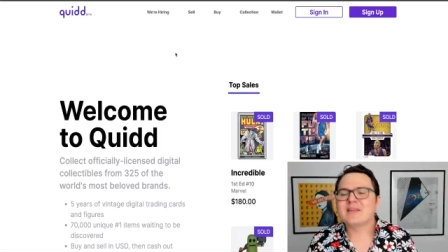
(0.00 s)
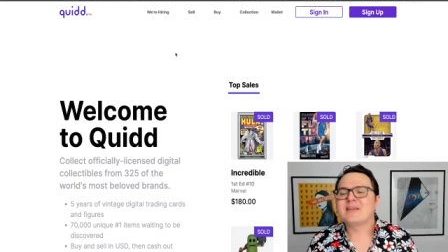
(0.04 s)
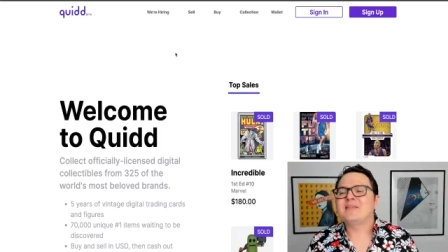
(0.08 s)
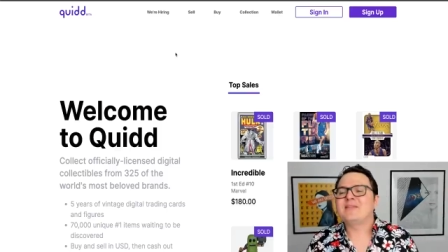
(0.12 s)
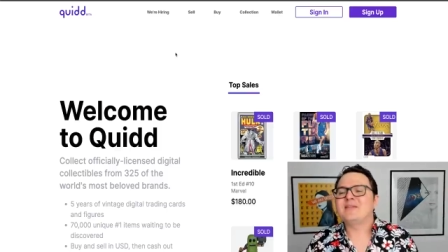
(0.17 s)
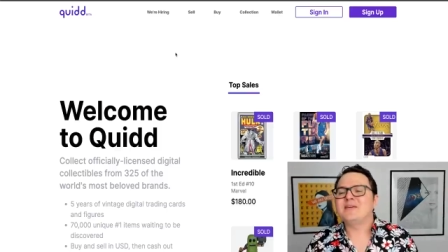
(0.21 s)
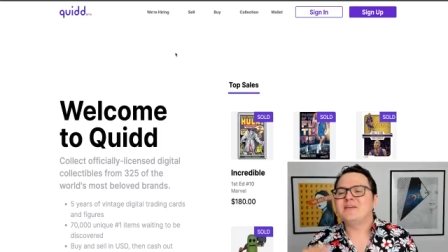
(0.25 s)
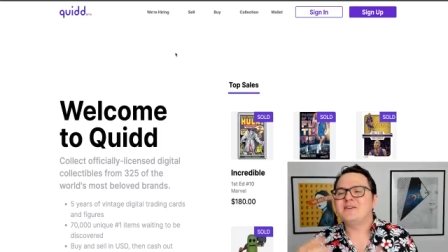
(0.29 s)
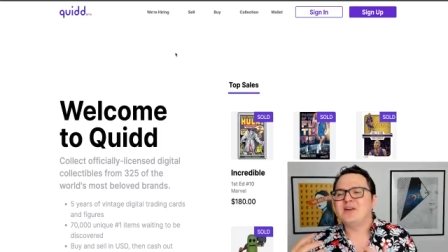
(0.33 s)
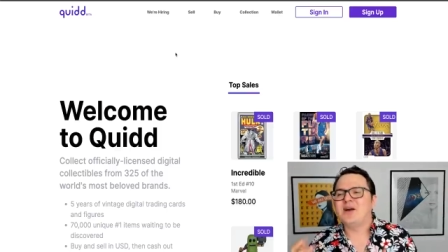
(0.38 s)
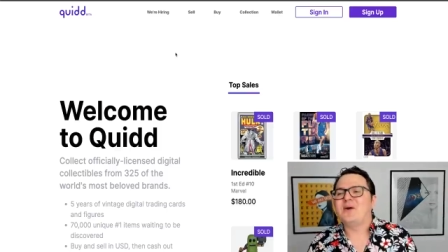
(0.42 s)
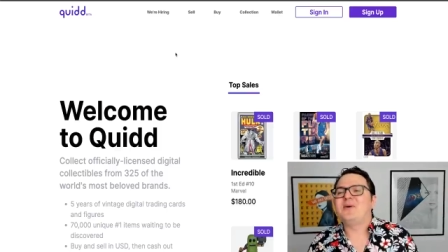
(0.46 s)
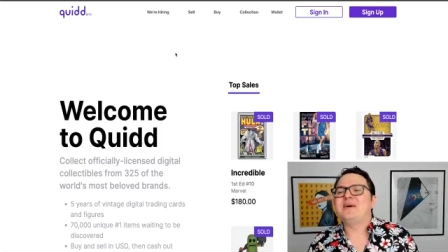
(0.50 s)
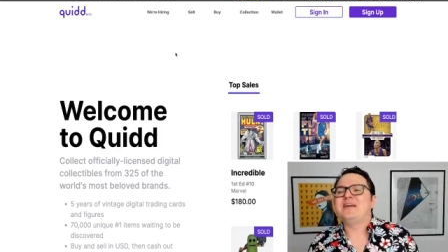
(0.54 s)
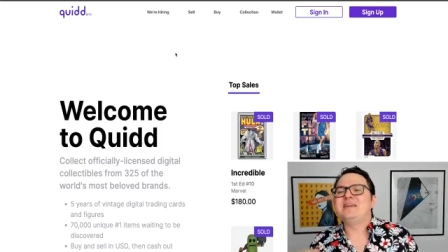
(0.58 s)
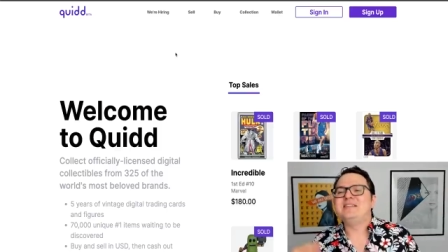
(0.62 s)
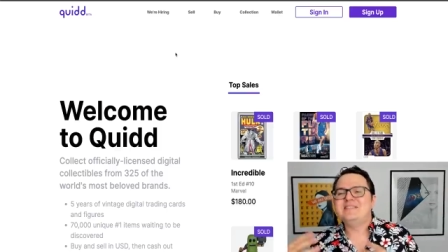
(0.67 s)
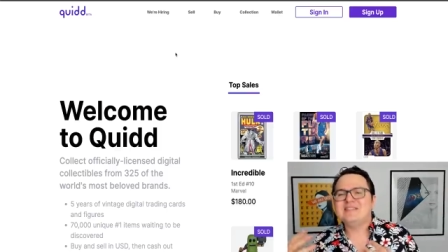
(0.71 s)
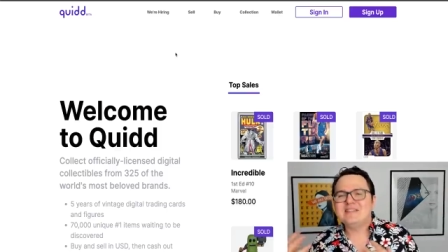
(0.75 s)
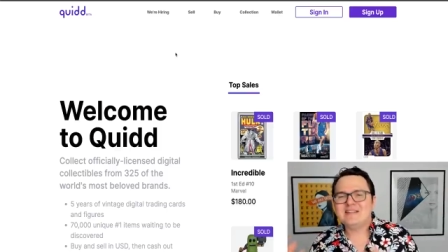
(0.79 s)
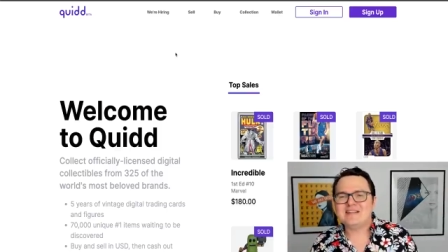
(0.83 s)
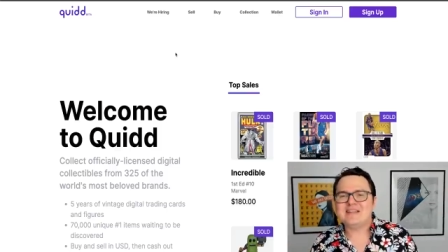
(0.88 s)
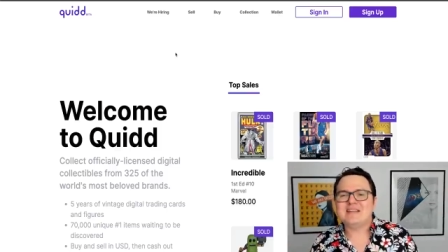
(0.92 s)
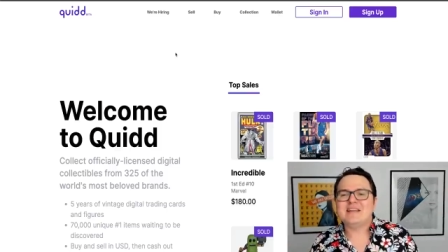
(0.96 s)
they're going
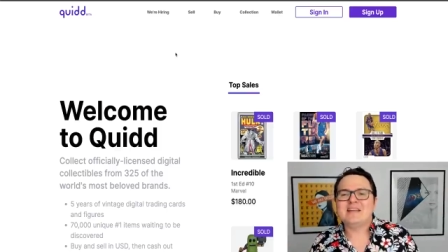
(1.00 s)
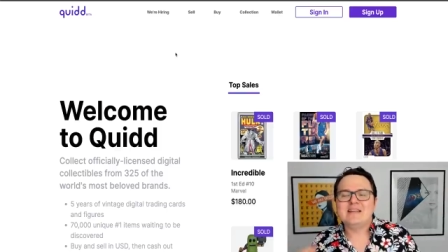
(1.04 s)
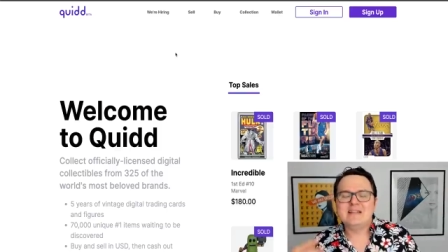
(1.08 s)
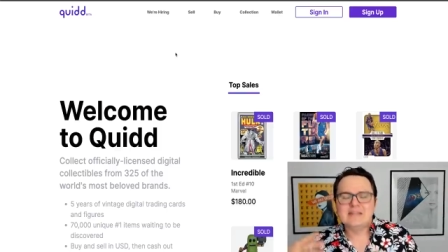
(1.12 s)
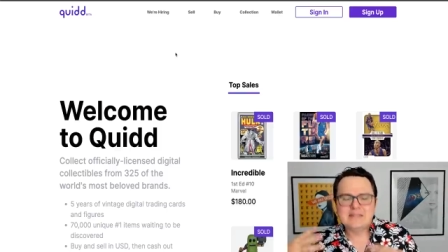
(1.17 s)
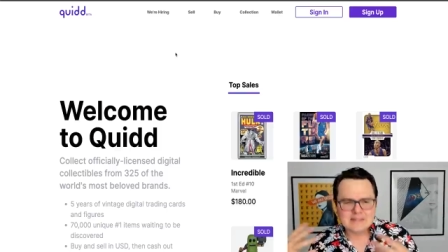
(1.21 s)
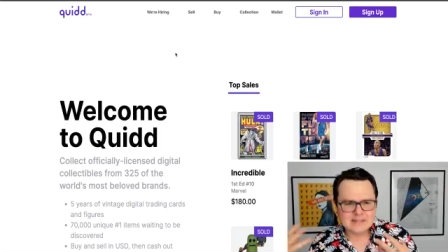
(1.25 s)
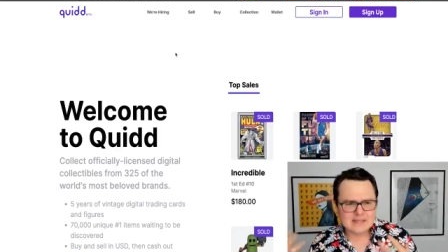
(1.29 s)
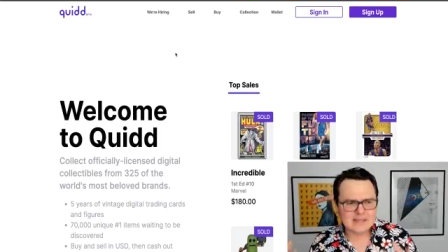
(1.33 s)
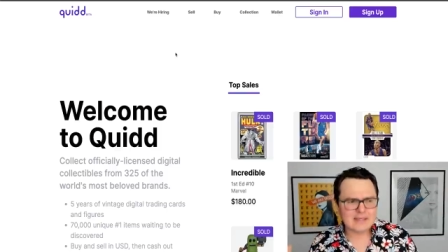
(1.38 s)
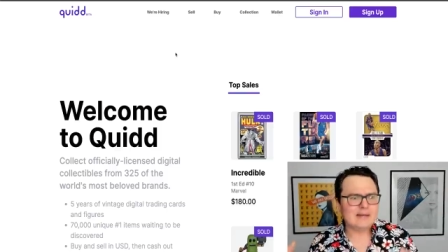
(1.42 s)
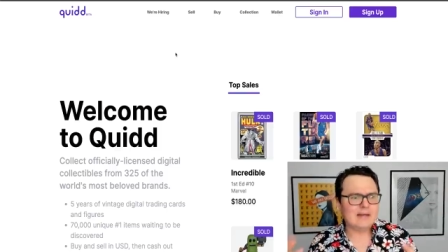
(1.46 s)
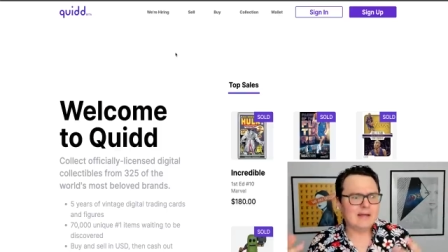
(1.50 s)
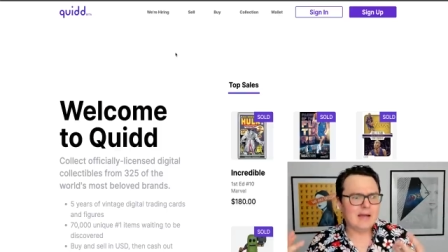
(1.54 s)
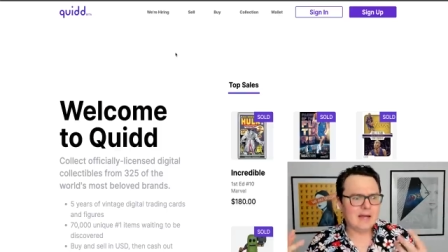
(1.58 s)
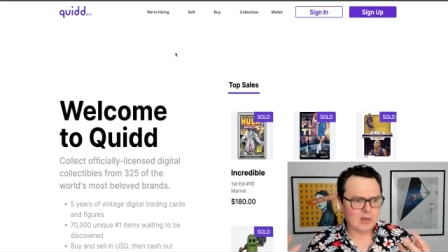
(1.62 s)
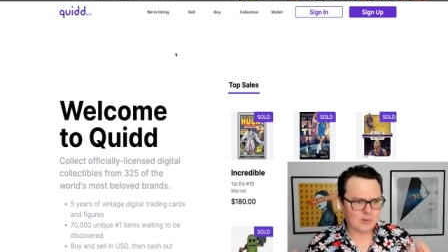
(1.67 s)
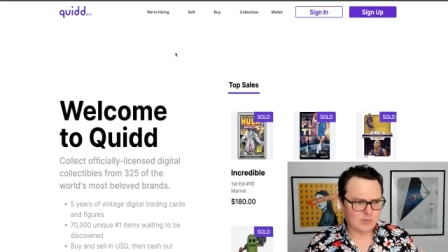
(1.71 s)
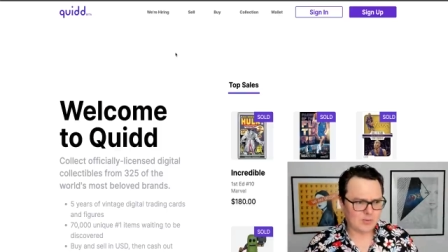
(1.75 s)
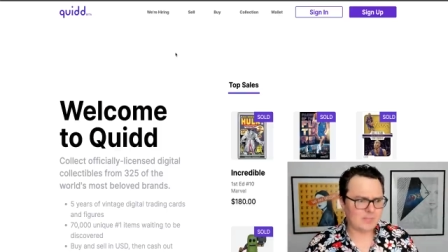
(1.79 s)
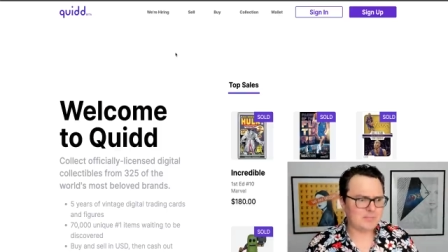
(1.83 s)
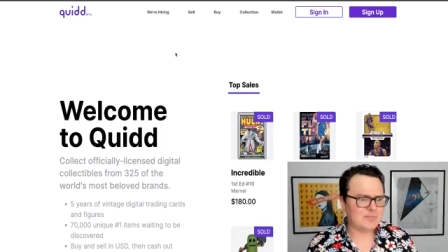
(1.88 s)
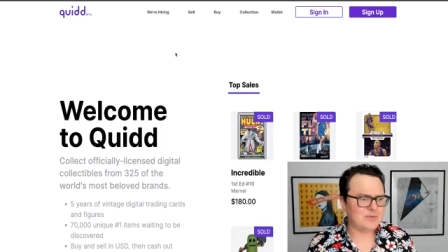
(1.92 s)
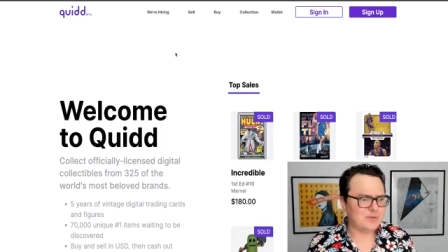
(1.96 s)
to need to get a
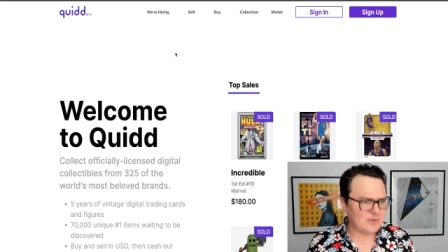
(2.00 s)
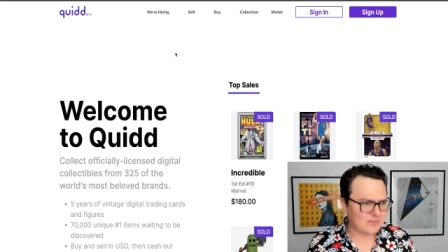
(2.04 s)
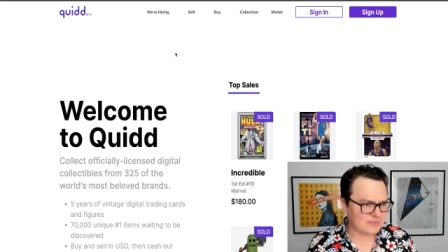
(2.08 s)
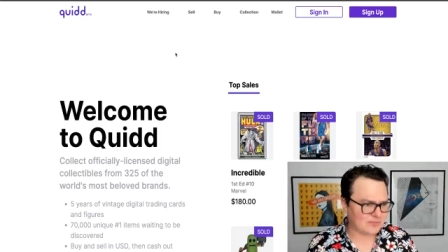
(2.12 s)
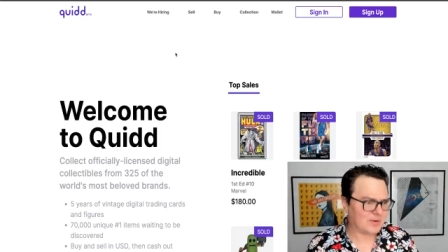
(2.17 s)
crypto